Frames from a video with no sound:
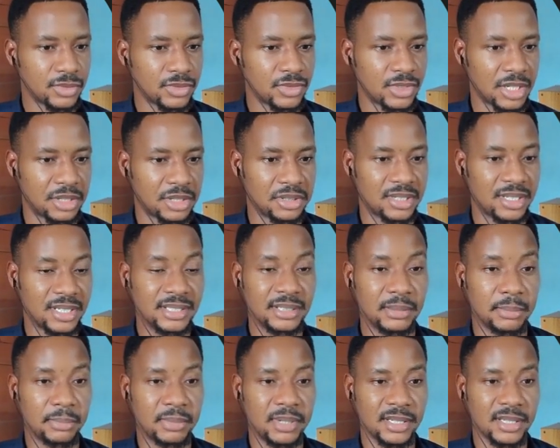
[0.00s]
Then you see
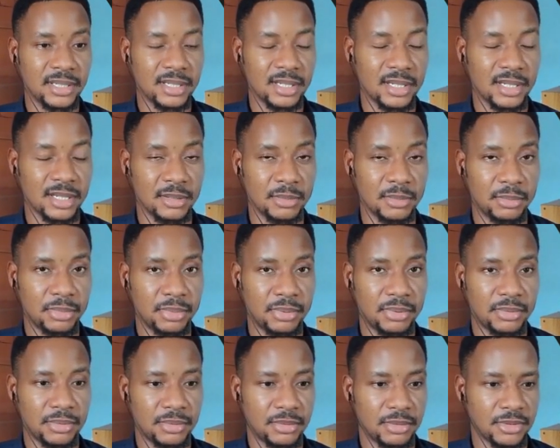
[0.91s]
replace clip
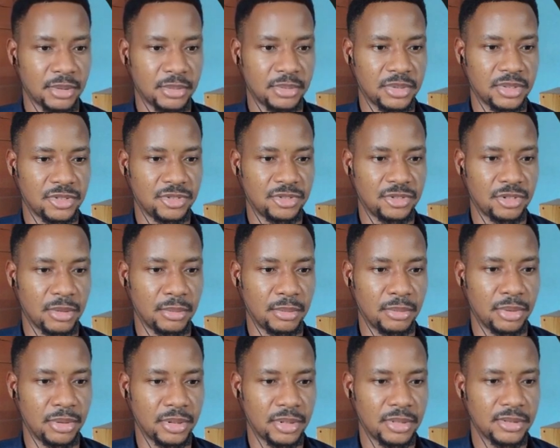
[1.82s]
from this
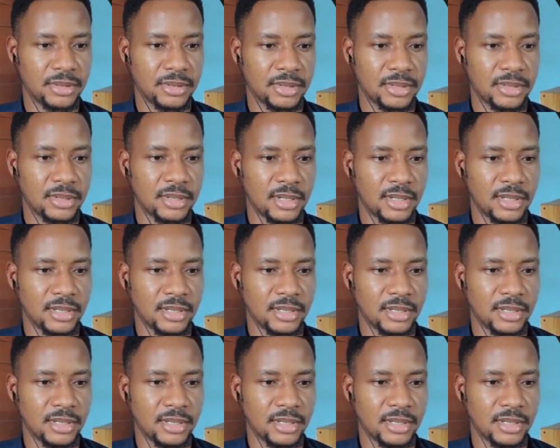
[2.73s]
drop box.